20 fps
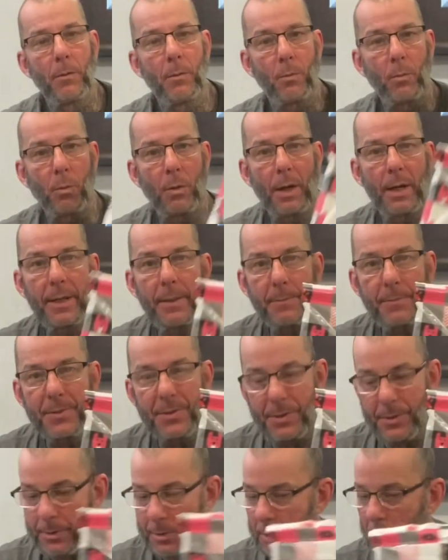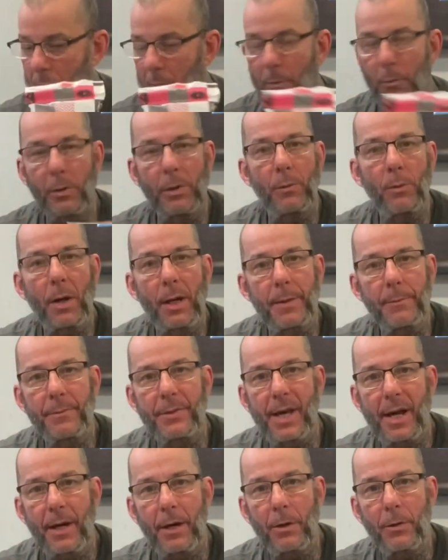wipes, and we wipe
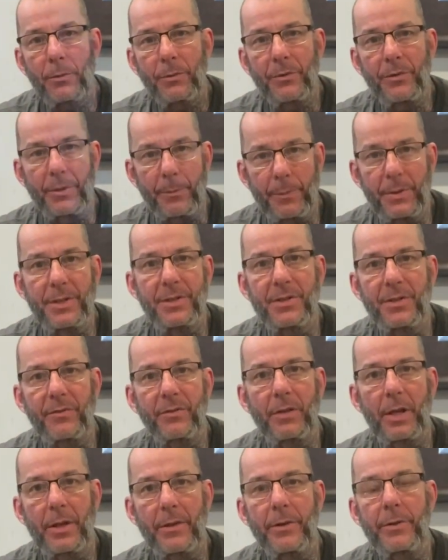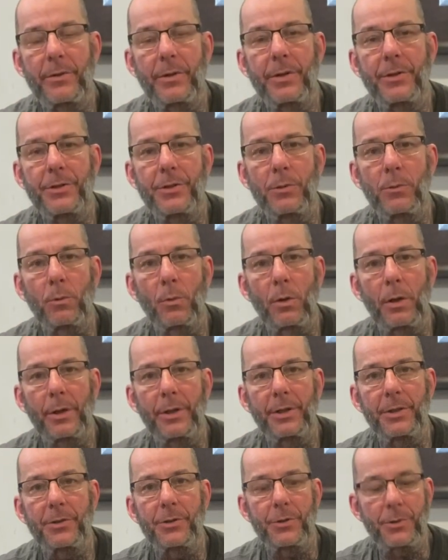down the piece of leather that you're
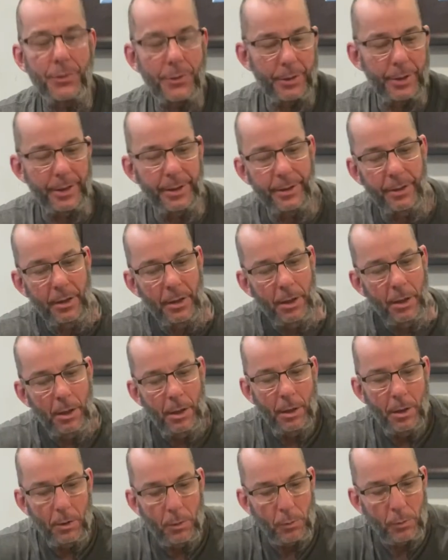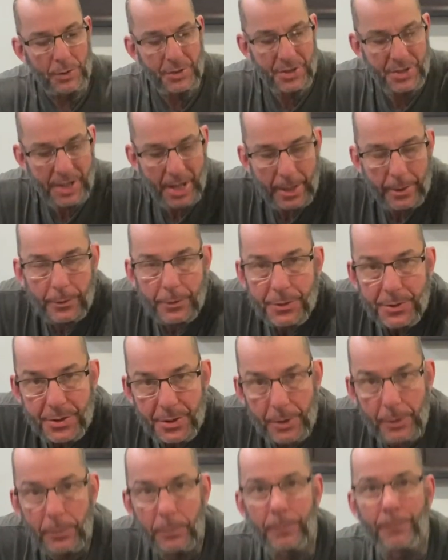wanting to treat with saddle
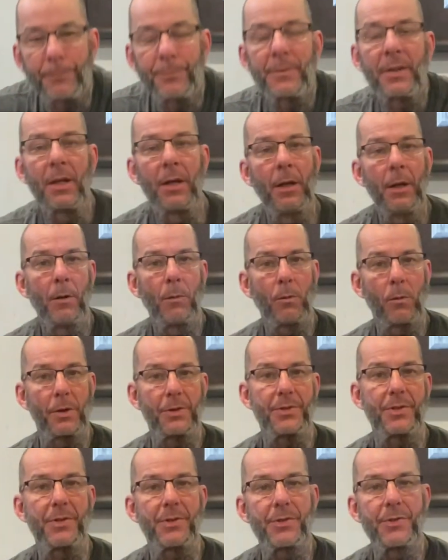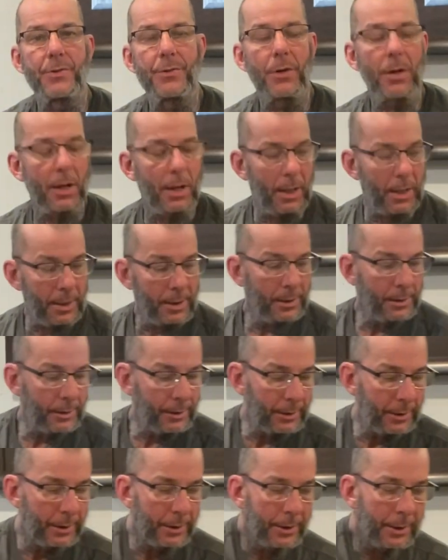soap. Once it's dry,
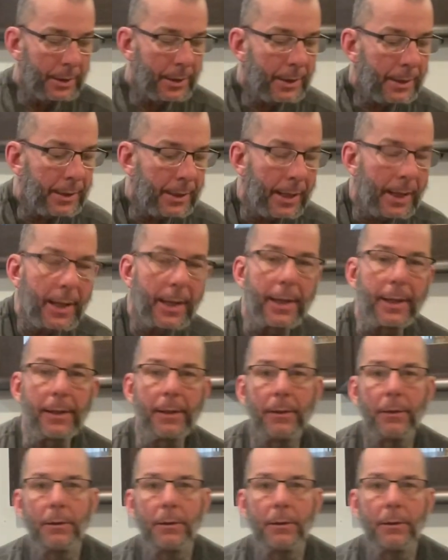you get a